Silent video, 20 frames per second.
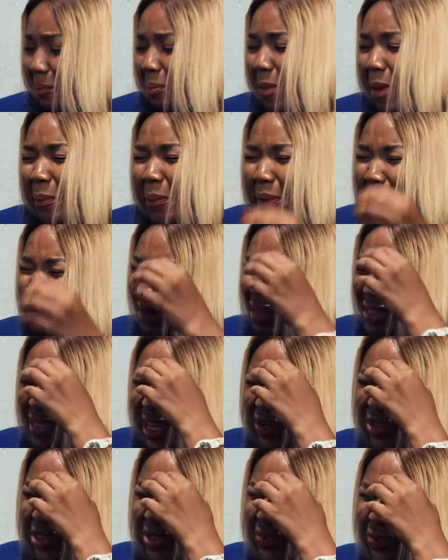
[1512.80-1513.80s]
Like, my
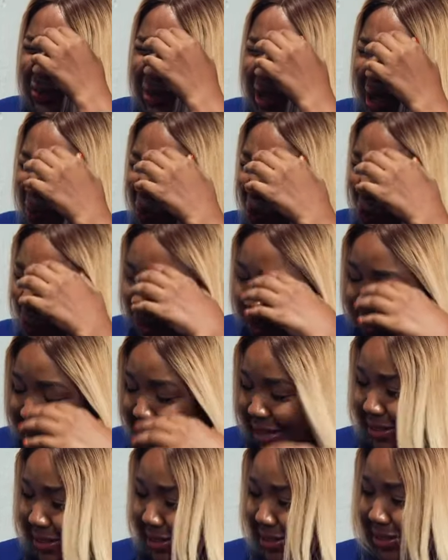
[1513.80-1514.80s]
parents are not even helping
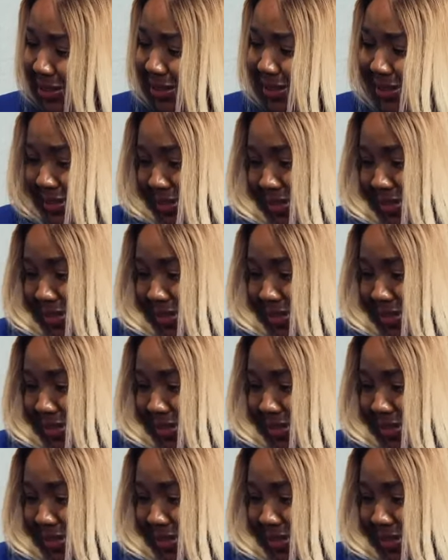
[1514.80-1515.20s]
matters.